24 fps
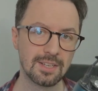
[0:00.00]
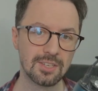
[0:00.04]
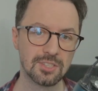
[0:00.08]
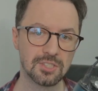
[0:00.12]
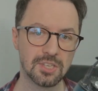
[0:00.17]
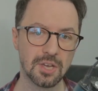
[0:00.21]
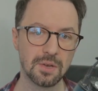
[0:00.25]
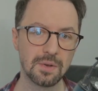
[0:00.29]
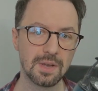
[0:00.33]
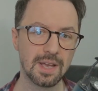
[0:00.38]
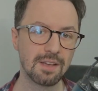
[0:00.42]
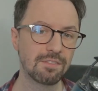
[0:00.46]

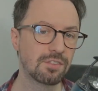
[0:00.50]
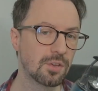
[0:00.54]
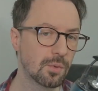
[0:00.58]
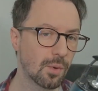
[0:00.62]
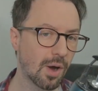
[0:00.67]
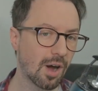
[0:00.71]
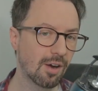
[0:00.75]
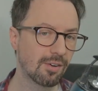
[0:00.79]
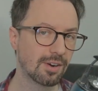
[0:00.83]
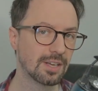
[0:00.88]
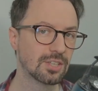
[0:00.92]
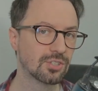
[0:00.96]
So if you
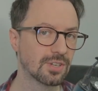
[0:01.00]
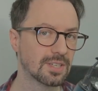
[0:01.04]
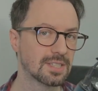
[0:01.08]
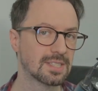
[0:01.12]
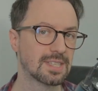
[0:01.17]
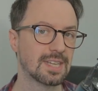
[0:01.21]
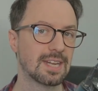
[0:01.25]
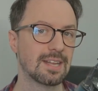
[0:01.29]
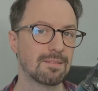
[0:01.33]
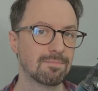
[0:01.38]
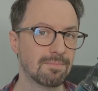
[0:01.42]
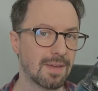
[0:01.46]
are
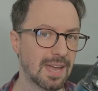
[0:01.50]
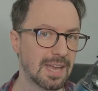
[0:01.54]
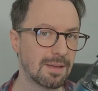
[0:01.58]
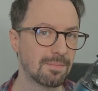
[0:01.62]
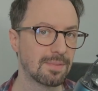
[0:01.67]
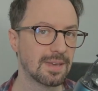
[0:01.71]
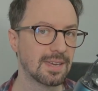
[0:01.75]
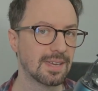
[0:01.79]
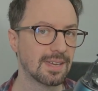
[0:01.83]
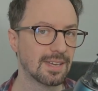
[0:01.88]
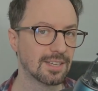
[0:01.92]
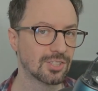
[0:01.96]
interested in
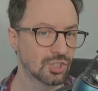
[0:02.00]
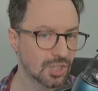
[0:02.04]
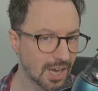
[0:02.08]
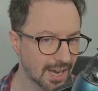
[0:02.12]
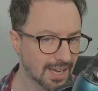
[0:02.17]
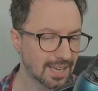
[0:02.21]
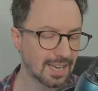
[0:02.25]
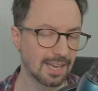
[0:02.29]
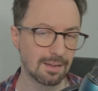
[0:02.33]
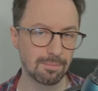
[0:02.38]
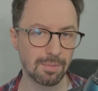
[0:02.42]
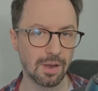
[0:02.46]
maybe
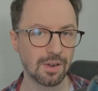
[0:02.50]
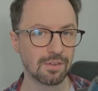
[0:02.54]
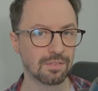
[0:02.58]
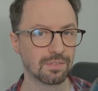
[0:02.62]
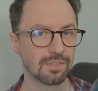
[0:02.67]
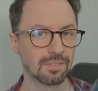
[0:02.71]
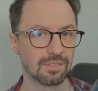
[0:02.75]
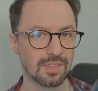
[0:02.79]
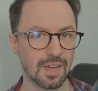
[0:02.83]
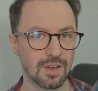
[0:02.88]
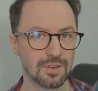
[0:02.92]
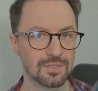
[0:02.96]
checking both
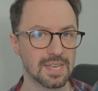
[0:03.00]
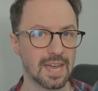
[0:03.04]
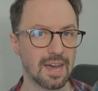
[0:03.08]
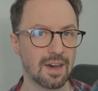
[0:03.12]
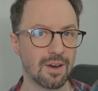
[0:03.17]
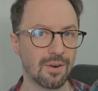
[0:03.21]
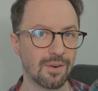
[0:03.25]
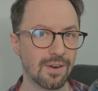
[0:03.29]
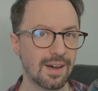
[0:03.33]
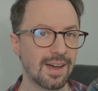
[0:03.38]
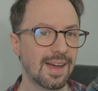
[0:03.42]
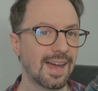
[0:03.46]
of those
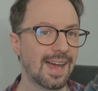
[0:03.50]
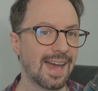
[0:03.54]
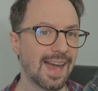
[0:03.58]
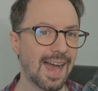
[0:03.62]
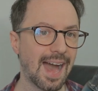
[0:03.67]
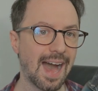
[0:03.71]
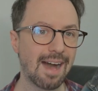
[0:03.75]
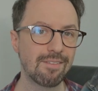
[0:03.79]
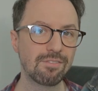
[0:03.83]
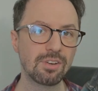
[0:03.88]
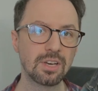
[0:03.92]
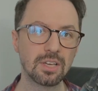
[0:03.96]
out,
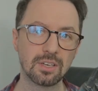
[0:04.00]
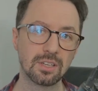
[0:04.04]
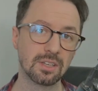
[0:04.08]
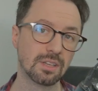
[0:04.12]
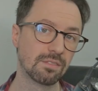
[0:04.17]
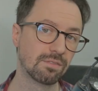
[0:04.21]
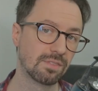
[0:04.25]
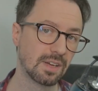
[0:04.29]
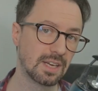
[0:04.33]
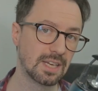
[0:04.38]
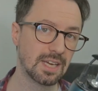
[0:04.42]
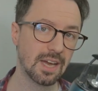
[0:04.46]
have a look at
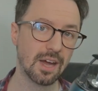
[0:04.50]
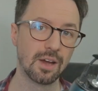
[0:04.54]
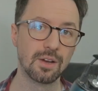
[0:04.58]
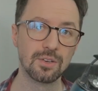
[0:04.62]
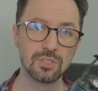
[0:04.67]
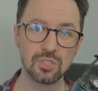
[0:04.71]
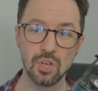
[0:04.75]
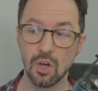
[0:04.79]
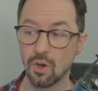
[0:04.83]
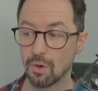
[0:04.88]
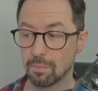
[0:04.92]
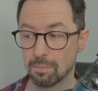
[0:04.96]
the
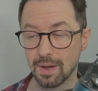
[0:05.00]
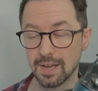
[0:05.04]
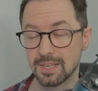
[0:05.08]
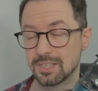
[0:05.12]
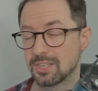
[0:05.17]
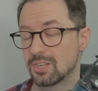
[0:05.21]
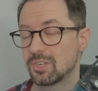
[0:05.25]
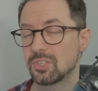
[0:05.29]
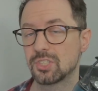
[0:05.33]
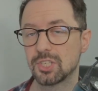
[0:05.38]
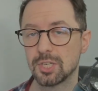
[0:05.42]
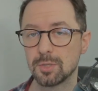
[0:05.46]
videos on my
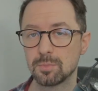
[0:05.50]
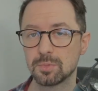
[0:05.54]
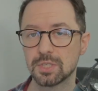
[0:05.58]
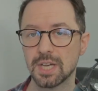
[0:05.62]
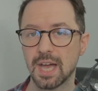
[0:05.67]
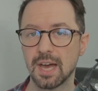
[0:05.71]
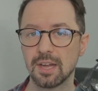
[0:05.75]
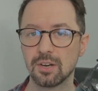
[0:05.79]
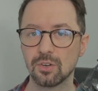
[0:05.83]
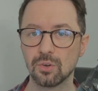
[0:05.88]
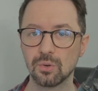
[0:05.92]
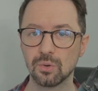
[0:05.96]
YouTube
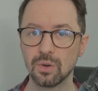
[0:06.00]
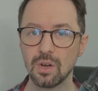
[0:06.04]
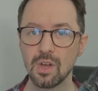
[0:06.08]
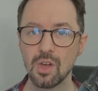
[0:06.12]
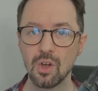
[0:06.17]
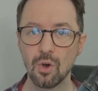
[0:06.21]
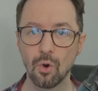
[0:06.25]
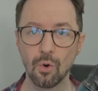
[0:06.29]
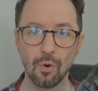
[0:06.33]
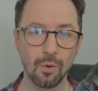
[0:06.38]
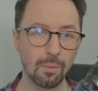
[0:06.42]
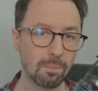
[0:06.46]
channel,
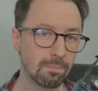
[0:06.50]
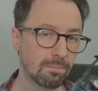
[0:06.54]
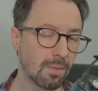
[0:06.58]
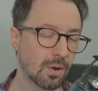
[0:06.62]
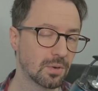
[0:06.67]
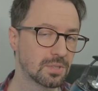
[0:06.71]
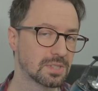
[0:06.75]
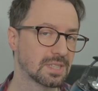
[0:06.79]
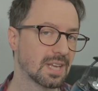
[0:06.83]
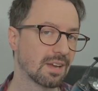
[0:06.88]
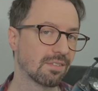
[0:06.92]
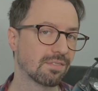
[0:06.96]
or
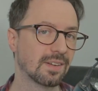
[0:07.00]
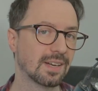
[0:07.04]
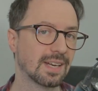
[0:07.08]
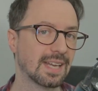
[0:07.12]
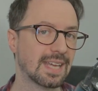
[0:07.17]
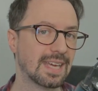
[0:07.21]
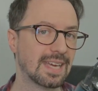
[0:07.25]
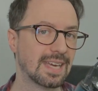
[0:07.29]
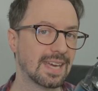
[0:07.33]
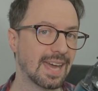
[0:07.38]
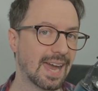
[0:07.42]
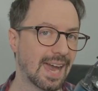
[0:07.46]
most
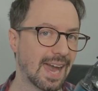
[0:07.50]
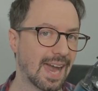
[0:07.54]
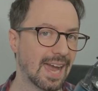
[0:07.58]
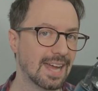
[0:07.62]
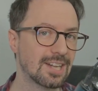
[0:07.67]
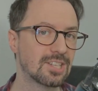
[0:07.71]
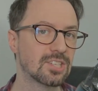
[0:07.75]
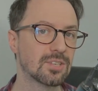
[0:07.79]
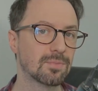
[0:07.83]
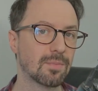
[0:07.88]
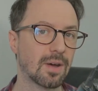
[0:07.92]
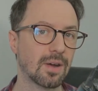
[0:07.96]
definitely
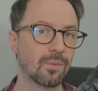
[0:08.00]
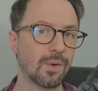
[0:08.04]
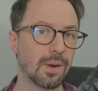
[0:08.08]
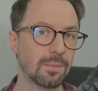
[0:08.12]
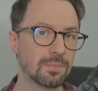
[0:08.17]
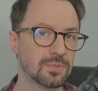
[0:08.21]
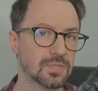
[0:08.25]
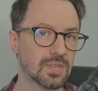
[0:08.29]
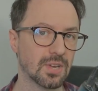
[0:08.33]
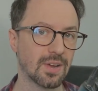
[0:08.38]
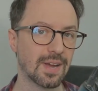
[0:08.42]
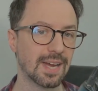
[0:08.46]
head to my
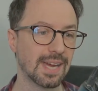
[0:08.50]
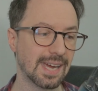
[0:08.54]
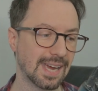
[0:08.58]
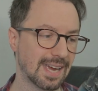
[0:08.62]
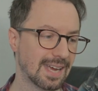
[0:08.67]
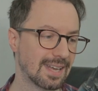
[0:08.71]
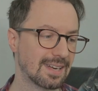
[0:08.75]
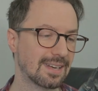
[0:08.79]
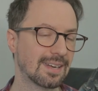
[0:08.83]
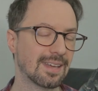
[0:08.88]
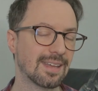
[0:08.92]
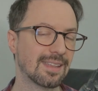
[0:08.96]
website
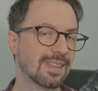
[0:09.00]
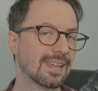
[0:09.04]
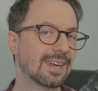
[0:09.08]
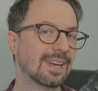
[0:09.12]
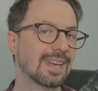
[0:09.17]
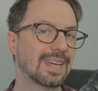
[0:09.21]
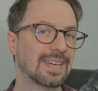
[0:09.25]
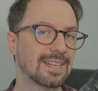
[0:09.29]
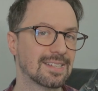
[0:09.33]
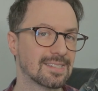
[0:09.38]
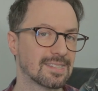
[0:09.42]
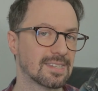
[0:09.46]
in the
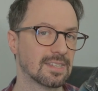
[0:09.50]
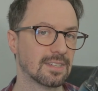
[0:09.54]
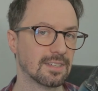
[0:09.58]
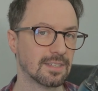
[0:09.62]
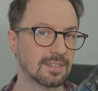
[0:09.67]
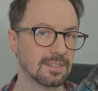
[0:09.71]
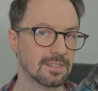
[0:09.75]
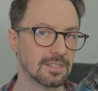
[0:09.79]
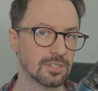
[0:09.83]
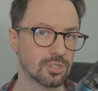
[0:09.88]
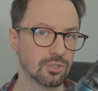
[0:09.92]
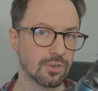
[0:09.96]
links in the
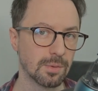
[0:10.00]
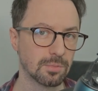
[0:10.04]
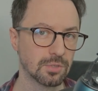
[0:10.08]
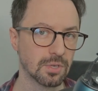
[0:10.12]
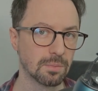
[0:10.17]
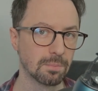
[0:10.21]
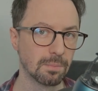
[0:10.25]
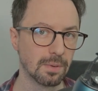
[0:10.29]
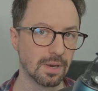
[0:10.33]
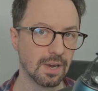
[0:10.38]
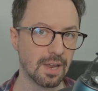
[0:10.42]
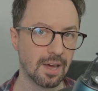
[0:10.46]

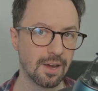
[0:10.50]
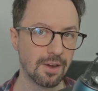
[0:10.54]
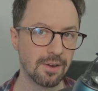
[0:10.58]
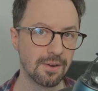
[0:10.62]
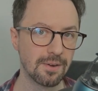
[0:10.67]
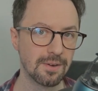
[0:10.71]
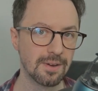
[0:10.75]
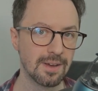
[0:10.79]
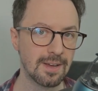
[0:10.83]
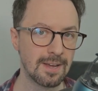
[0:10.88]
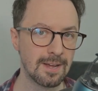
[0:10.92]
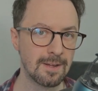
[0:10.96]
description
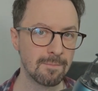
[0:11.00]
below.